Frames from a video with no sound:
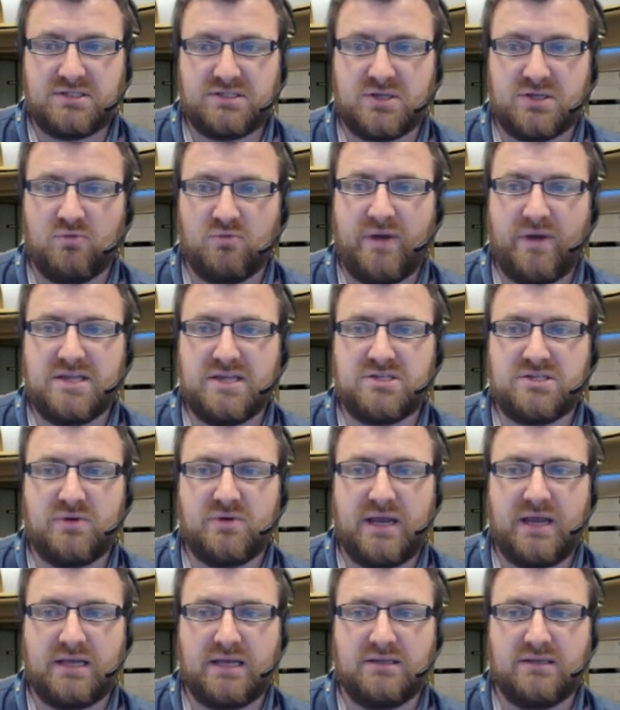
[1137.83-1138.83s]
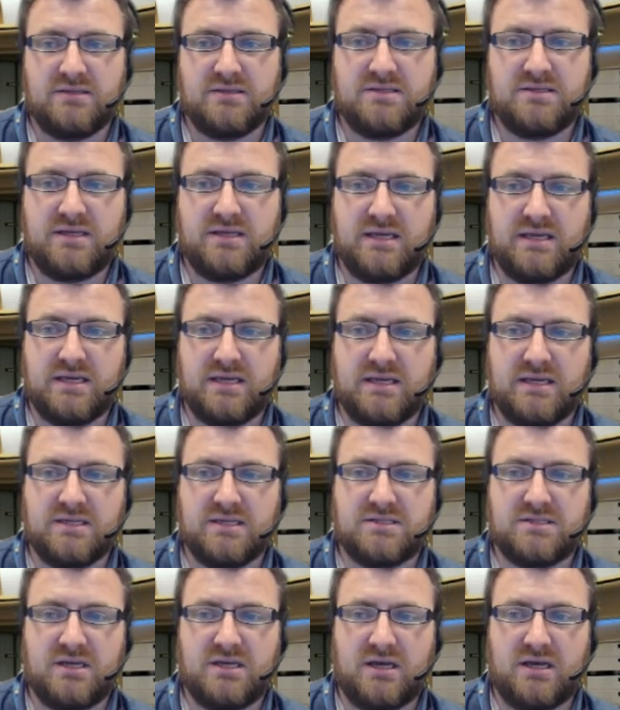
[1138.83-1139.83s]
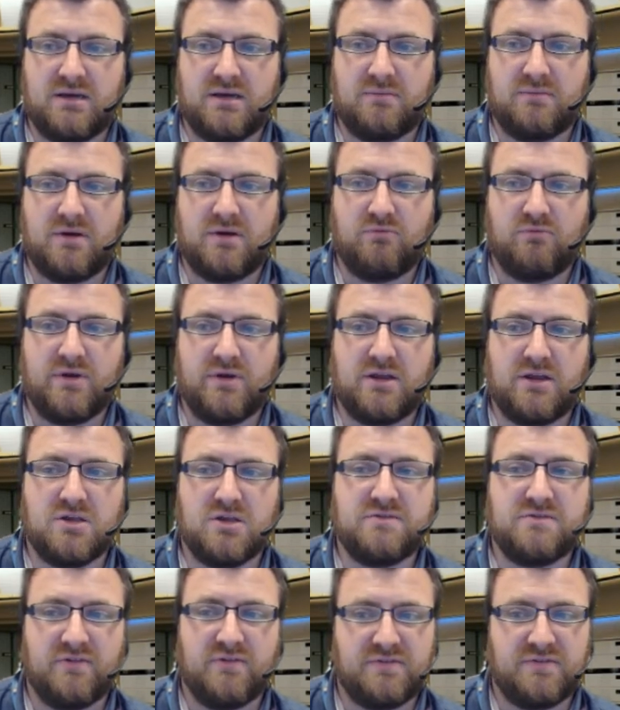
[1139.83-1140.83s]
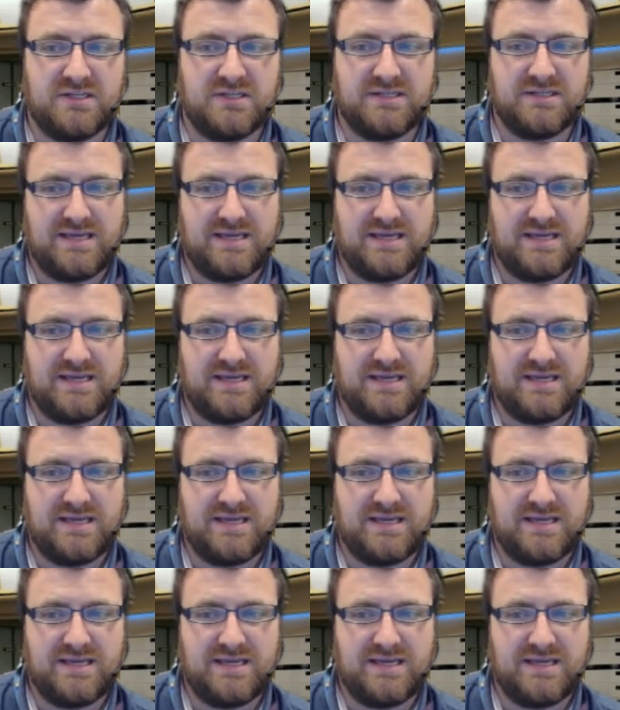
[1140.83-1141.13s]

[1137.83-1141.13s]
So raise your hand is a really useful facility